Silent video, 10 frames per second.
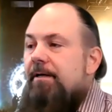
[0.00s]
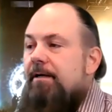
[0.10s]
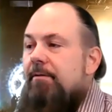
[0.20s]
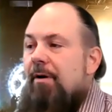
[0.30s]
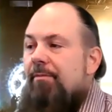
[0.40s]

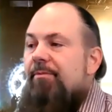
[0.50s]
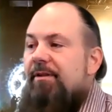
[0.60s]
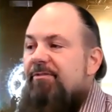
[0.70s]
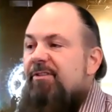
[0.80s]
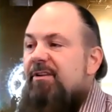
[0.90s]
uh,
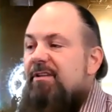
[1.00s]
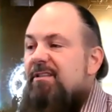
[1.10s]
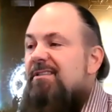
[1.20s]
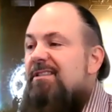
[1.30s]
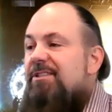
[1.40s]
probably for the,
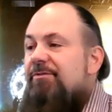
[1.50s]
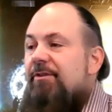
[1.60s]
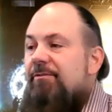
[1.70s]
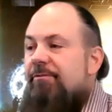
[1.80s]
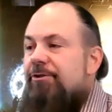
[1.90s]
at least for
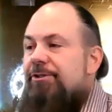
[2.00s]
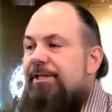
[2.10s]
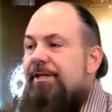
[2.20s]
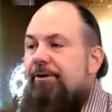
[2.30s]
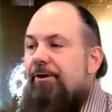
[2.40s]
the first
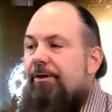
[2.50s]
year.